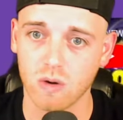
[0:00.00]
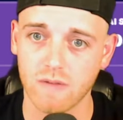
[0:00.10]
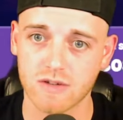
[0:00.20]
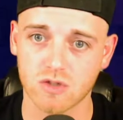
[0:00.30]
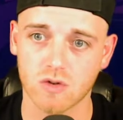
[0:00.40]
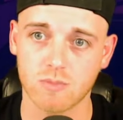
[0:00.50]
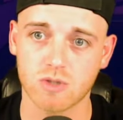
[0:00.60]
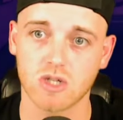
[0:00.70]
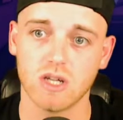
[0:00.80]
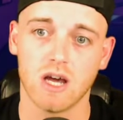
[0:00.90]
all in the
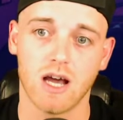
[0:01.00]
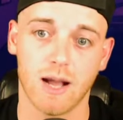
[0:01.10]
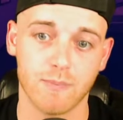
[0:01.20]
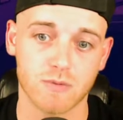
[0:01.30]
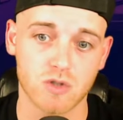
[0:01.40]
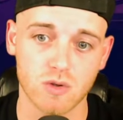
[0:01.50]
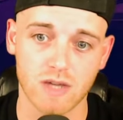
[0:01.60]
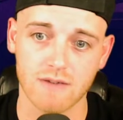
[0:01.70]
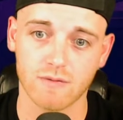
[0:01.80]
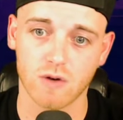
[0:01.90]
description um,
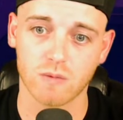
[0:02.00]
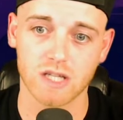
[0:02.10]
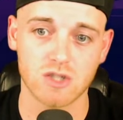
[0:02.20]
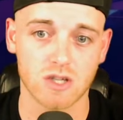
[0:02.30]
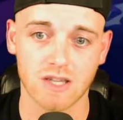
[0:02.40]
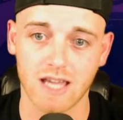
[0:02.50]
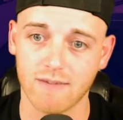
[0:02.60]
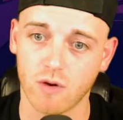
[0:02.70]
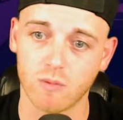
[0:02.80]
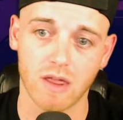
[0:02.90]
to get involved with this. You can
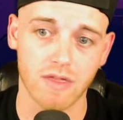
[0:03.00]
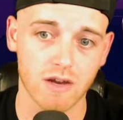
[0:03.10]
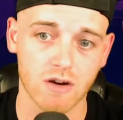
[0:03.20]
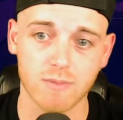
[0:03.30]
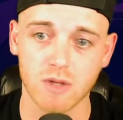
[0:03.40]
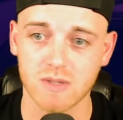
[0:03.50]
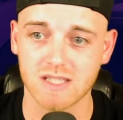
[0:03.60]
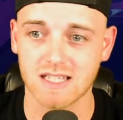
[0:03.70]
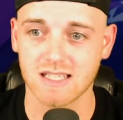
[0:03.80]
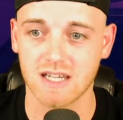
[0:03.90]
get involved with Ethereum,
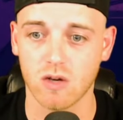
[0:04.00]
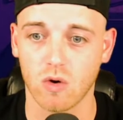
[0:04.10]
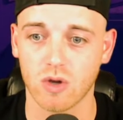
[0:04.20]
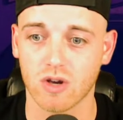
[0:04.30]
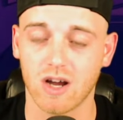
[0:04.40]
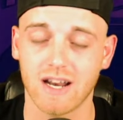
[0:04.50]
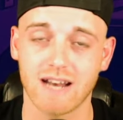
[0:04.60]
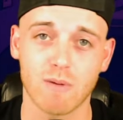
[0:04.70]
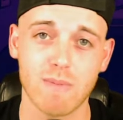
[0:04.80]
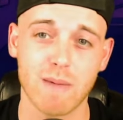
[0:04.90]
USDT, or your
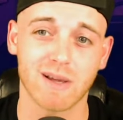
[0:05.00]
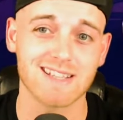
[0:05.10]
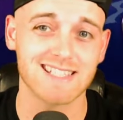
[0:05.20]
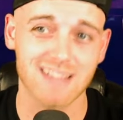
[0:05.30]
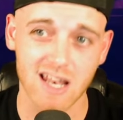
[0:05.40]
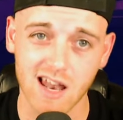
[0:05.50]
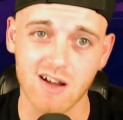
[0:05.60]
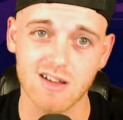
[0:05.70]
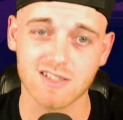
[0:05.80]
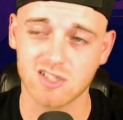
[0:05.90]
card. And remember, guys, the
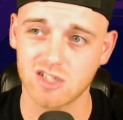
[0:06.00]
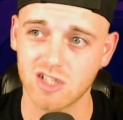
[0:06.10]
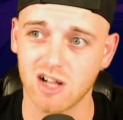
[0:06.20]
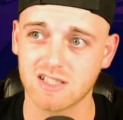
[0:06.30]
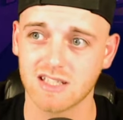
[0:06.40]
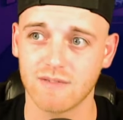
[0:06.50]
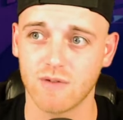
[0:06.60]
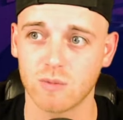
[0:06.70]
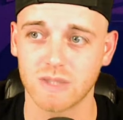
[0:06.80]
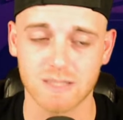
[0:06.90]
last chance to get
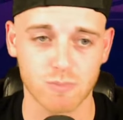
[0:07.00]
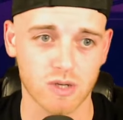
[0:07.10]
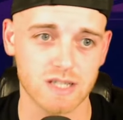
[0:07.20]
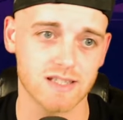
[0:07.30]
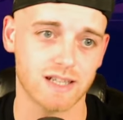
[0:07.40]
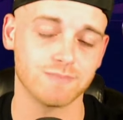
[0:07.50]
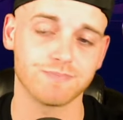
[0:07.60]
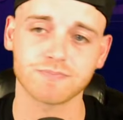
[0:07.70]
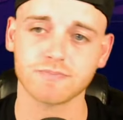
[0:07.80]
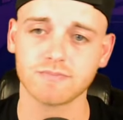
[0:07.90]
involved with this
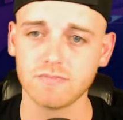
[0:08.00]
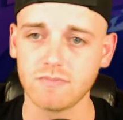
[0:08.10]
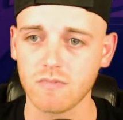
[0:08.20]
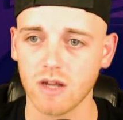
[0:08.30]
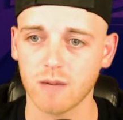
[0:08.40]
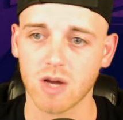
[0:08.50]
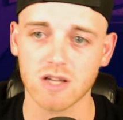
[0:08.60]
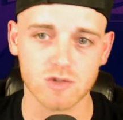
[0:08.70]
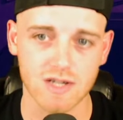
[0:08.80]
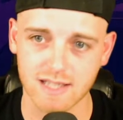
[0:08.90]
pre-sale.
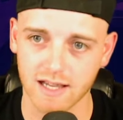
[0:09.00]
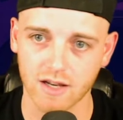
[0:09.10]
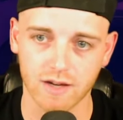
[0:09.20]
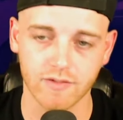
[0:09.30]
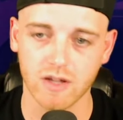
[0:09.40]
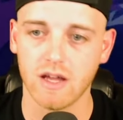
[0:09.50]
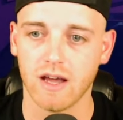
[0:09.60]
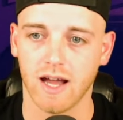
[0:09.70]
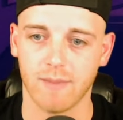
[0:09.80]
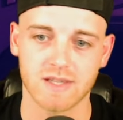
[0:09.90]
Can't stress that enough.
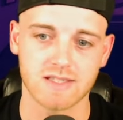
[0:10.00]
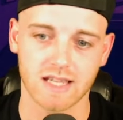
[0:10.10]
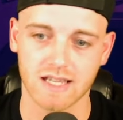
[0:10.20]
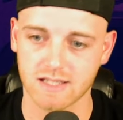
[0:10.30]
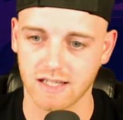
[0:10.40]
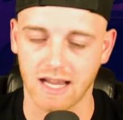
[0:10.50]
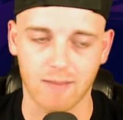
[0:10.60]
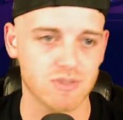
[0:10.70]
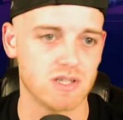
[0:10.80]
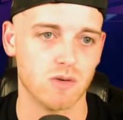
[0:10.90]
Um, this thing is going to
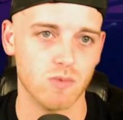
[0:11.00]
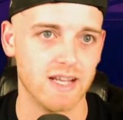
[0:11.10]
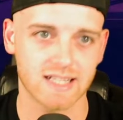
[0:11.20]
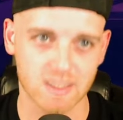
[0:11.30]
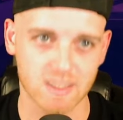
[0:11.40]
absolutely